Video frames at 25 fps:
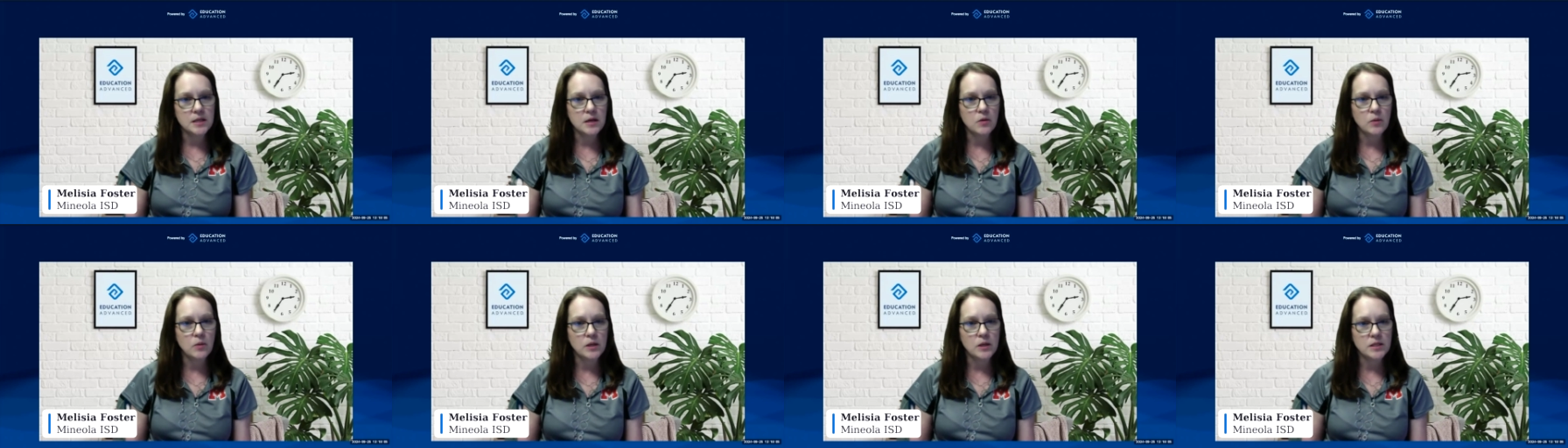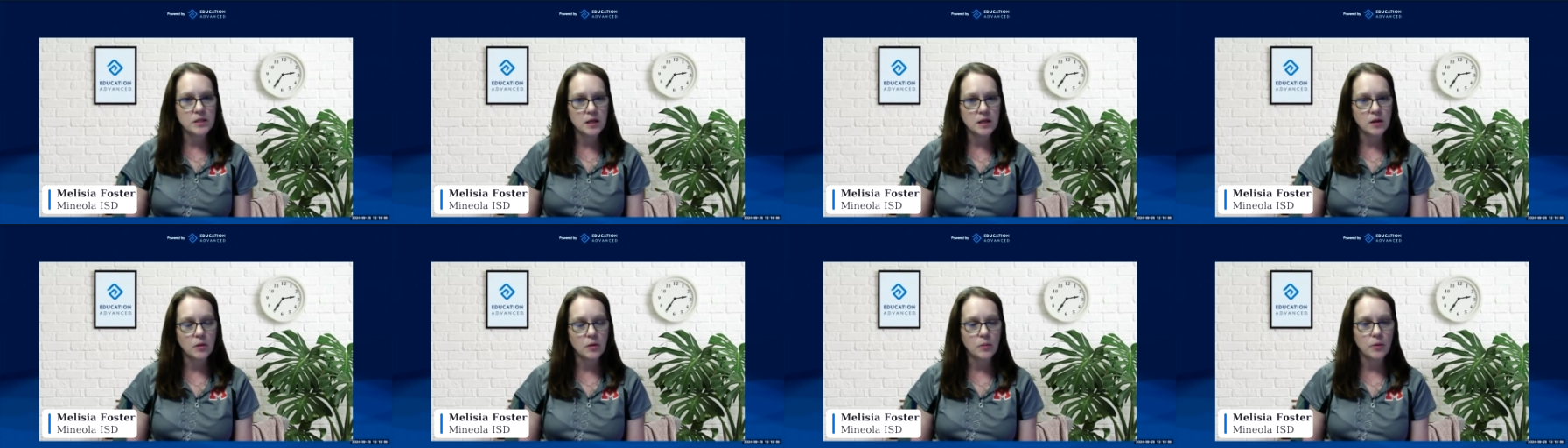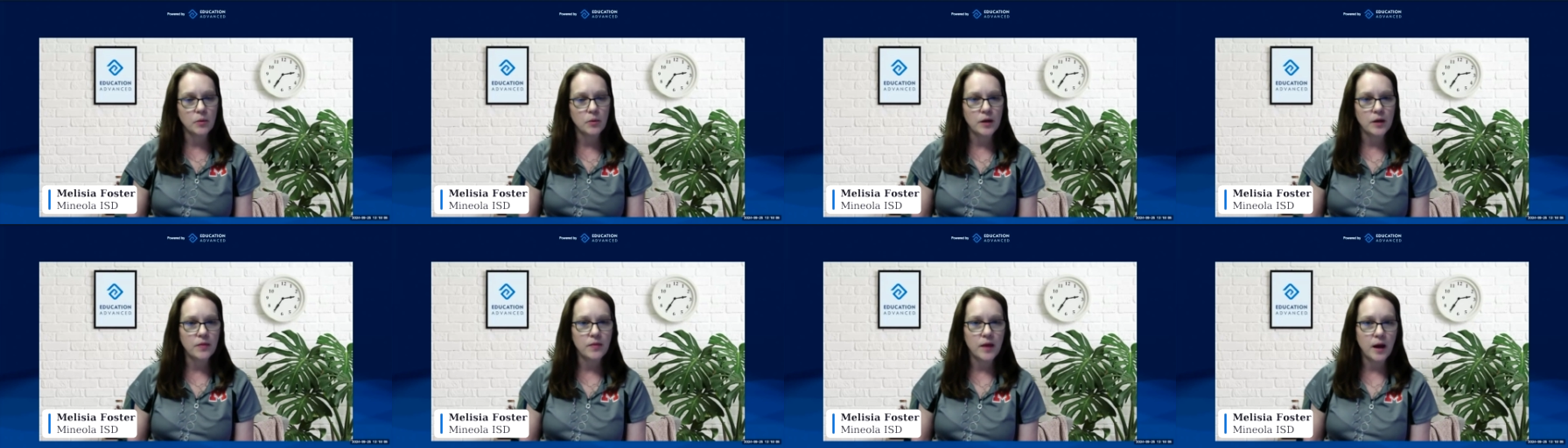We
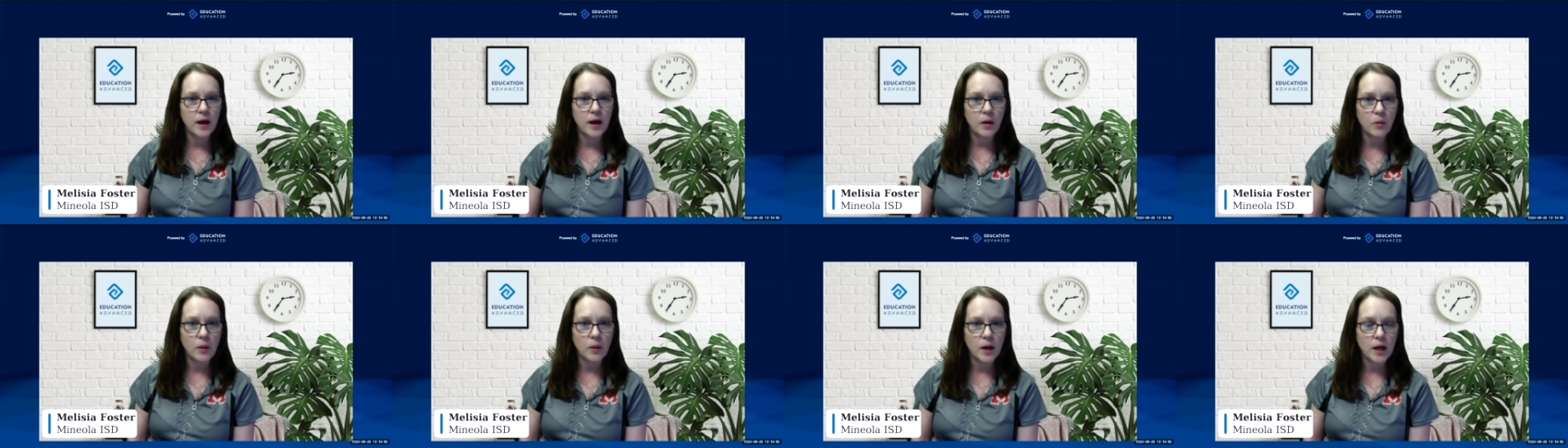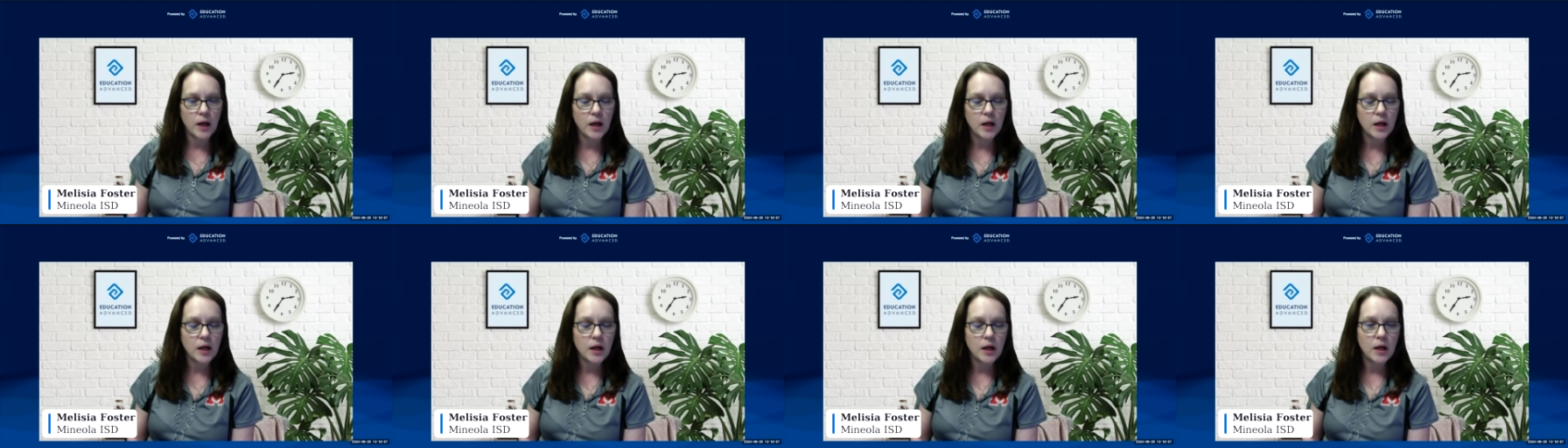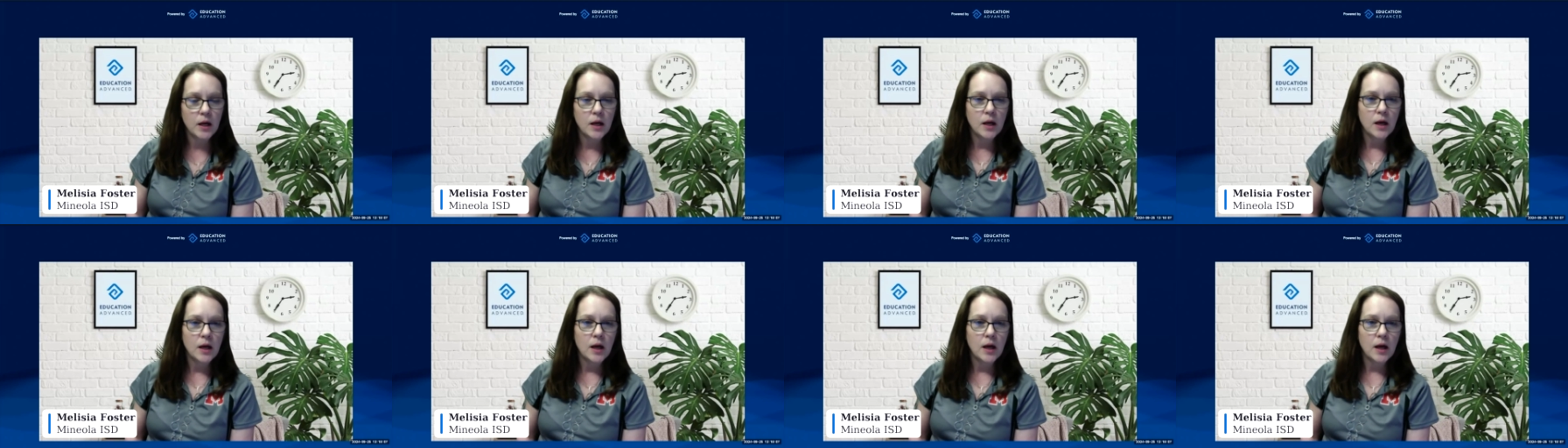celebrate that way.
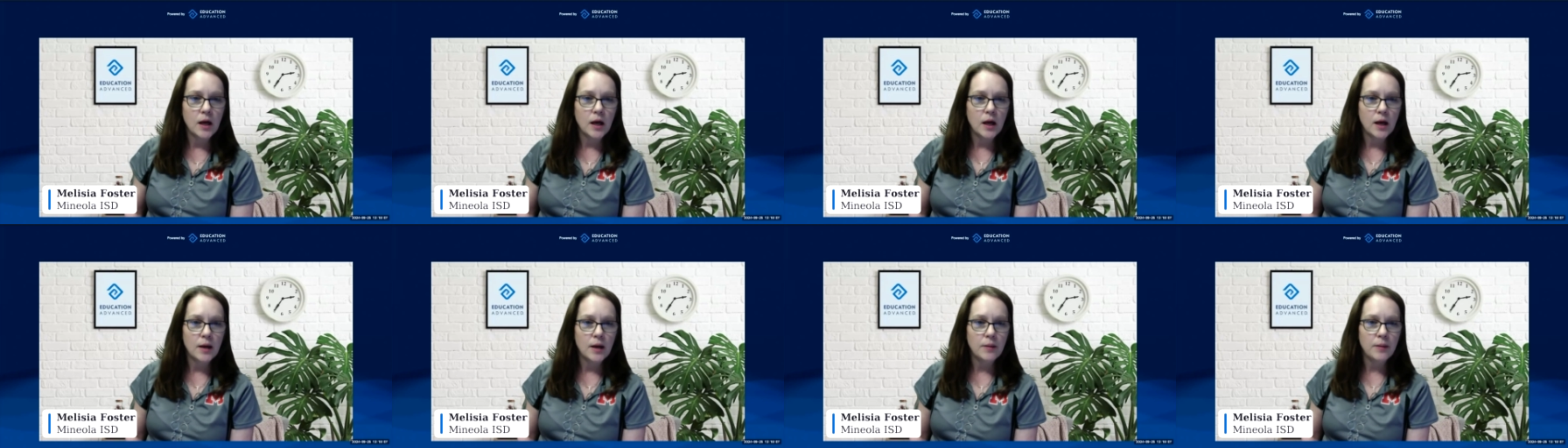Um,